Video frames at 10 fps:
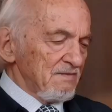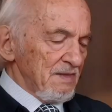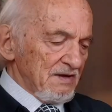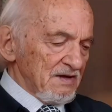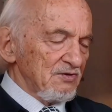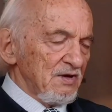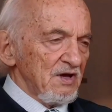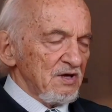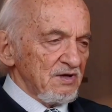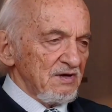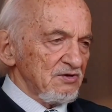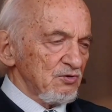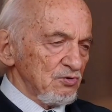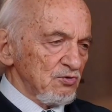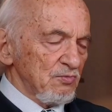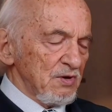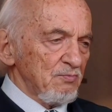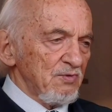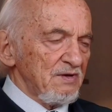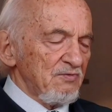In this regard, it is also very
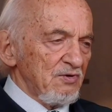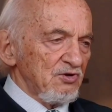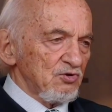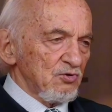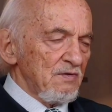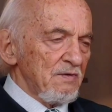beneficial.